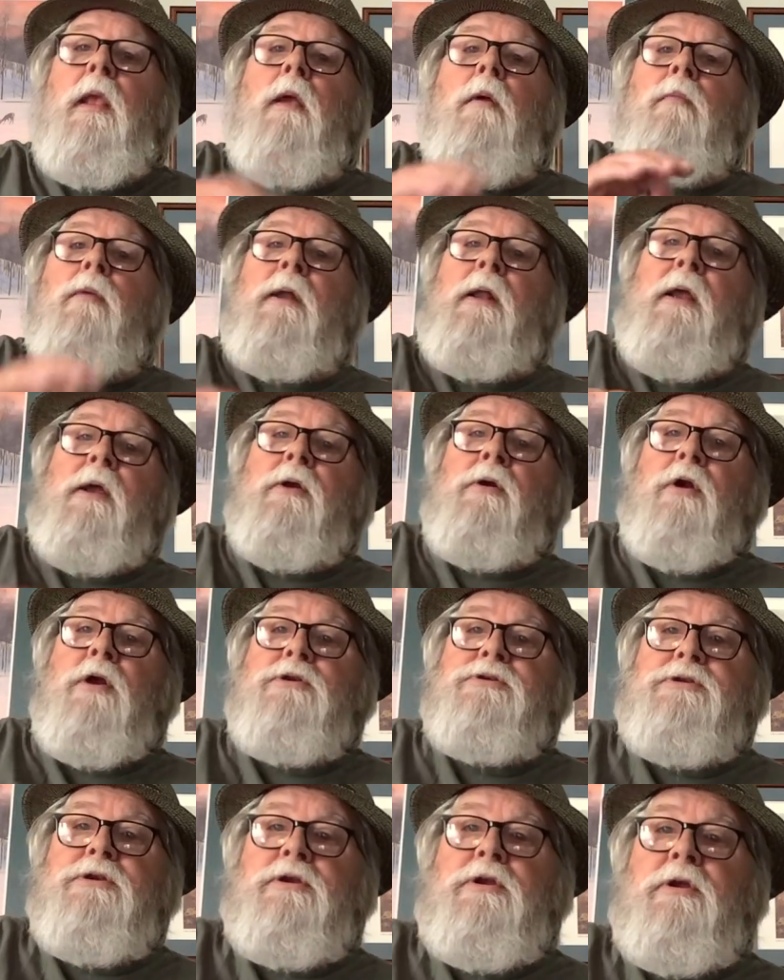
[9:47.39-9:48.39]
What I
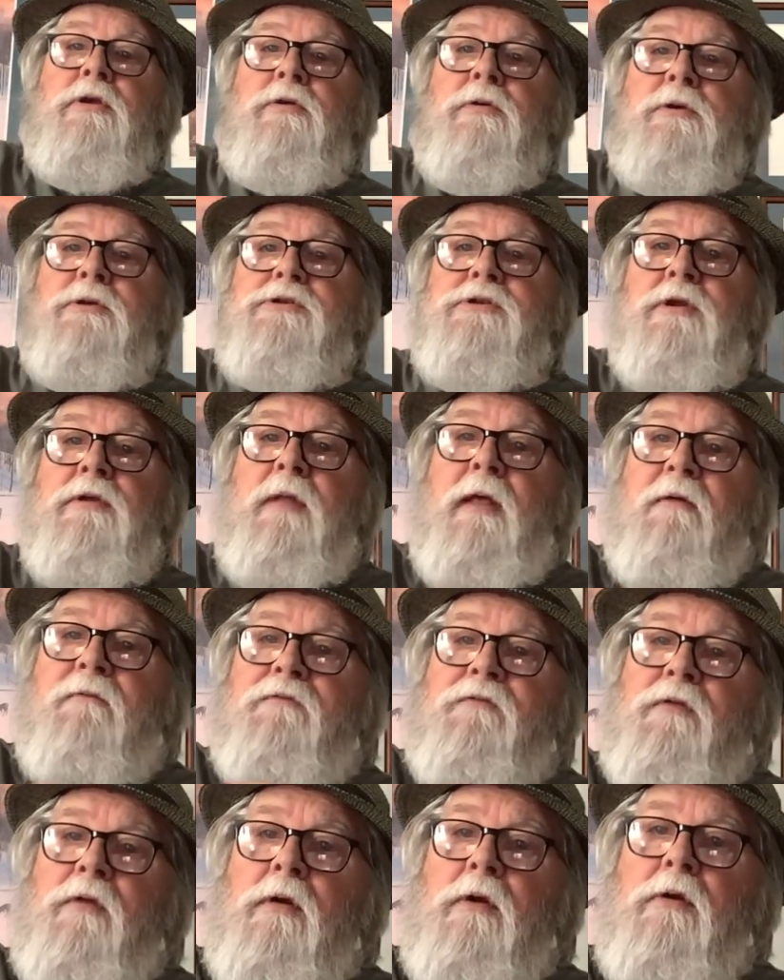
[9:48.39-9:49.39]
encourage you to do is do that
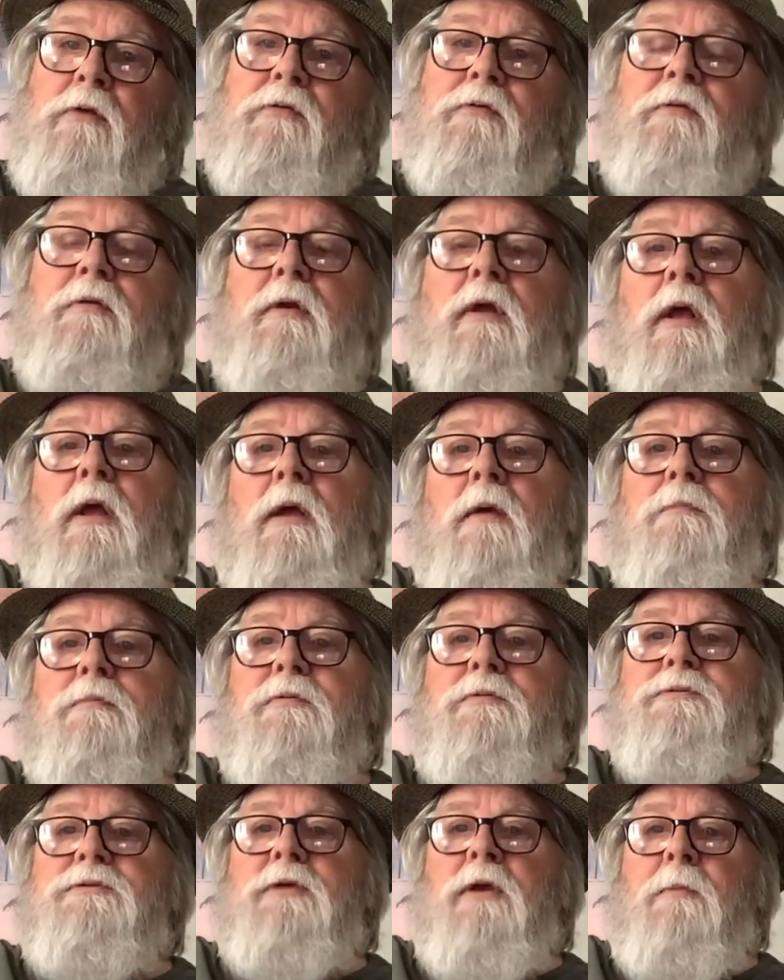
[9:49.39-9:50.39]
first part
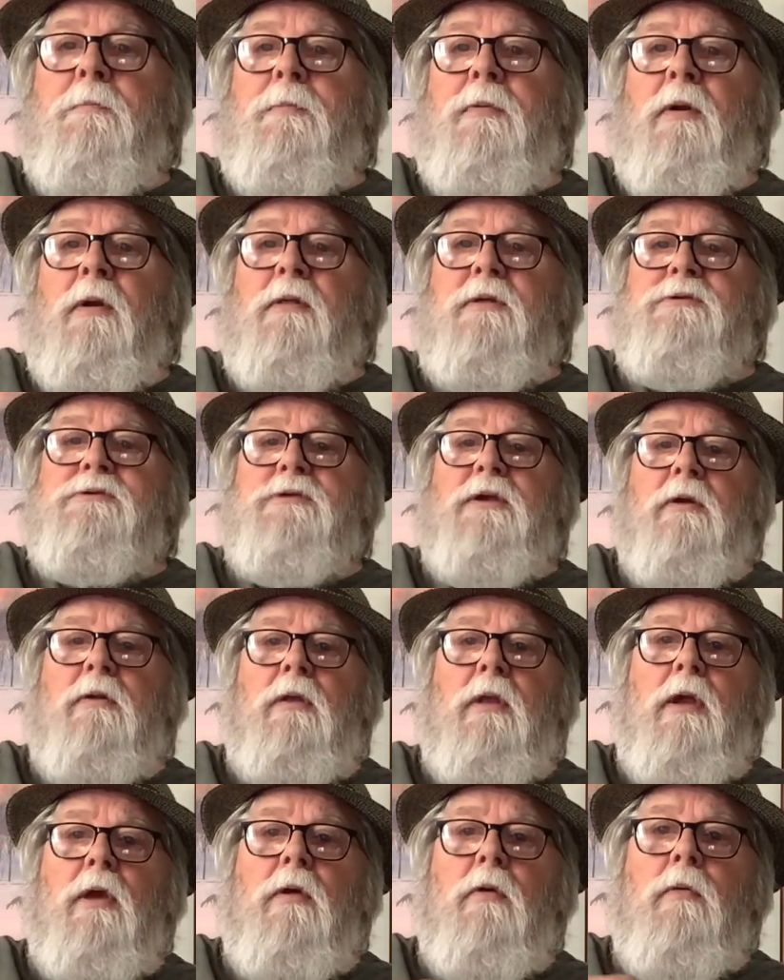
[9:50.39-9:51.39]
of the
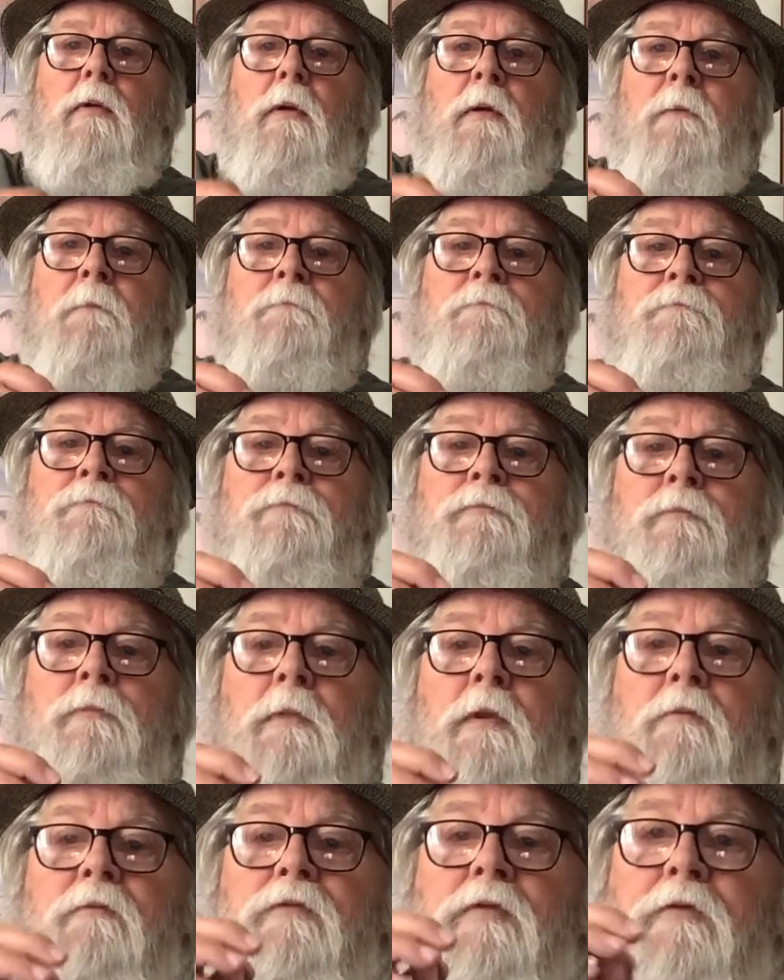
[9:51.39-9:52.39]
solo
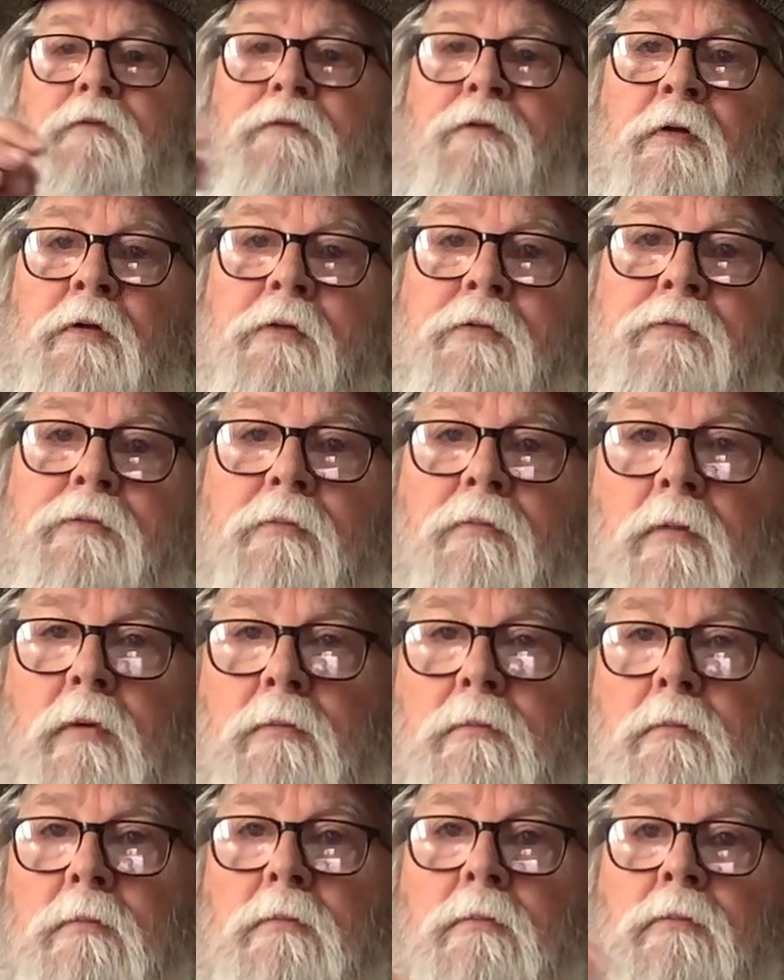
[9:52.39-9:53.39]
for the first
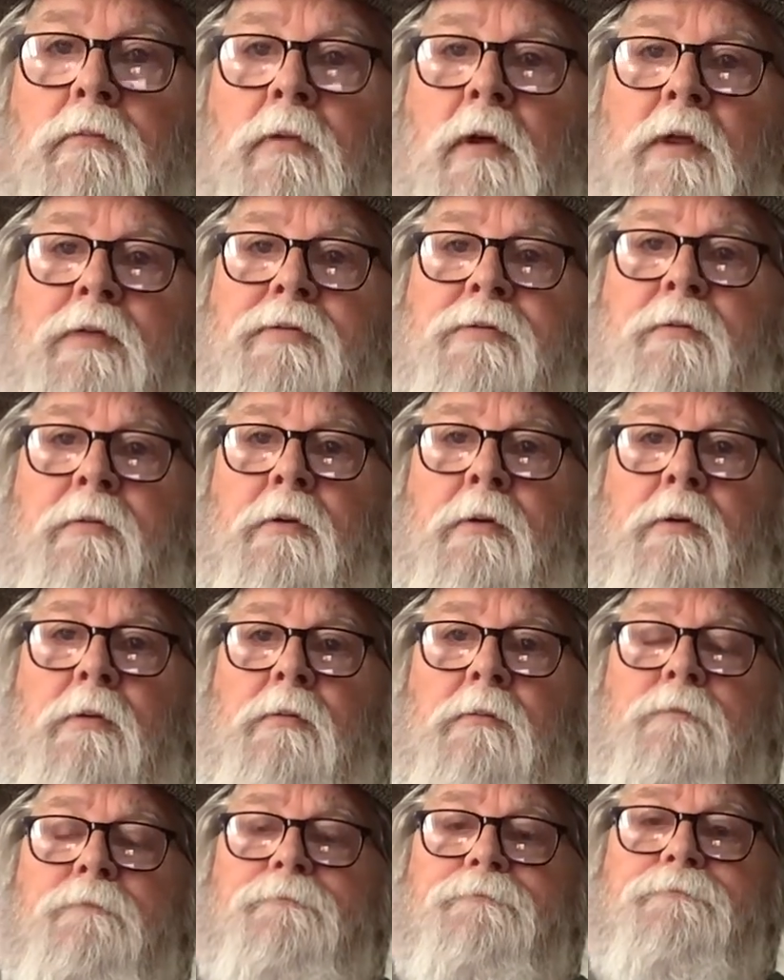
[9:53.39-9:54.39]
run
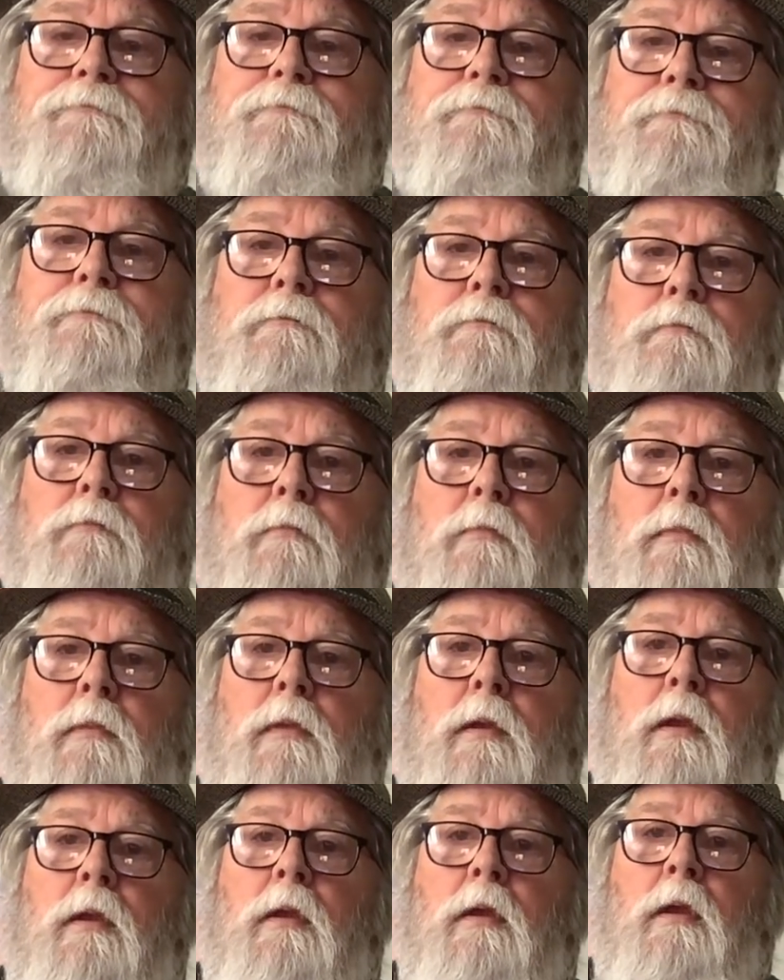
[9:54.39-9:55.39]
through
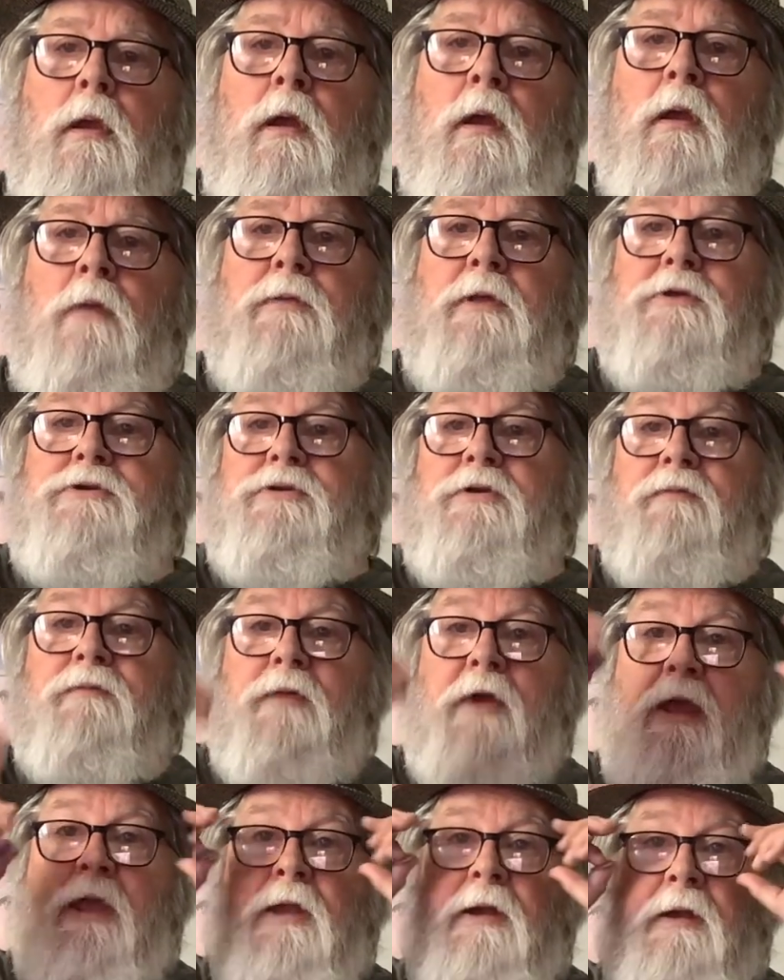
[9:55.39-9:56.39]
that you've
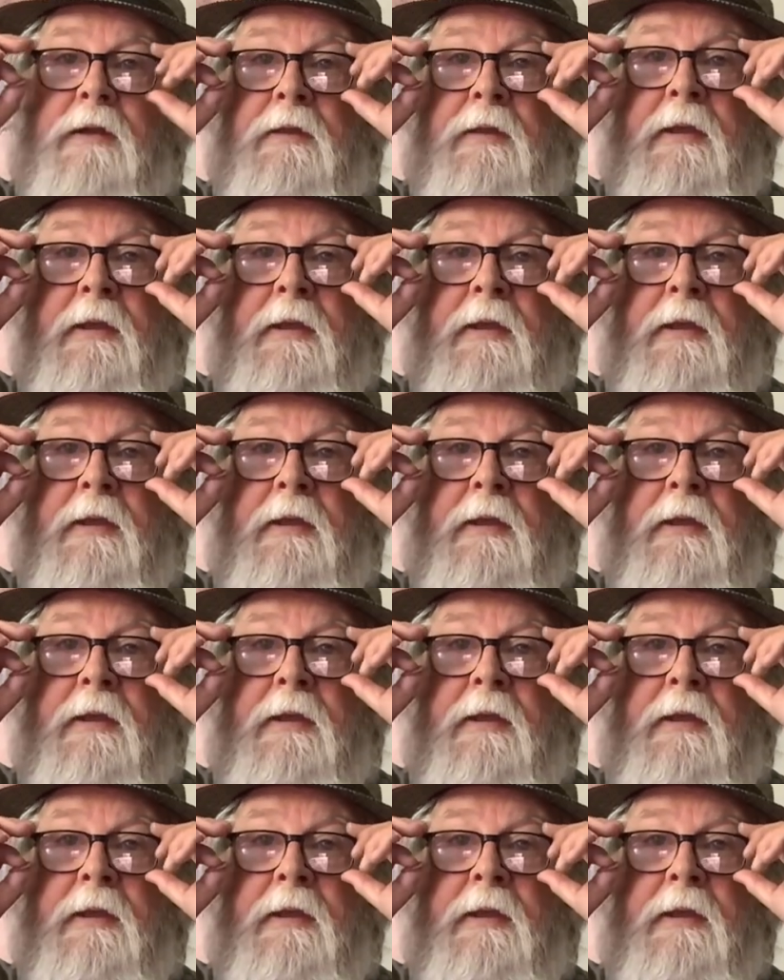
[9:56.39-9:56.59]
done in the